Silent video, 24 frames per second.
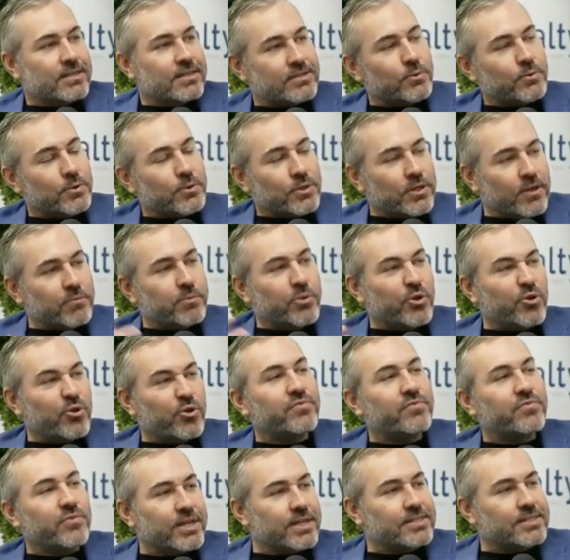This would live
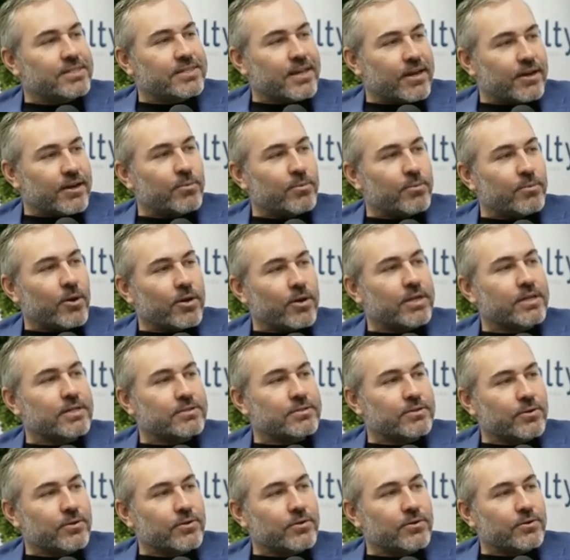beautifully inside of the
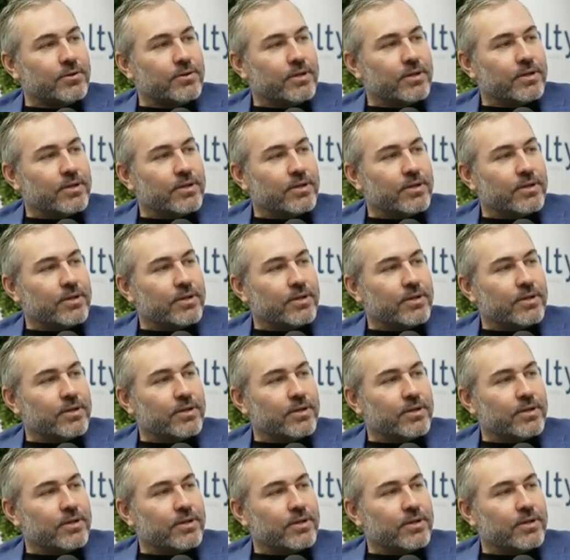marketing circle.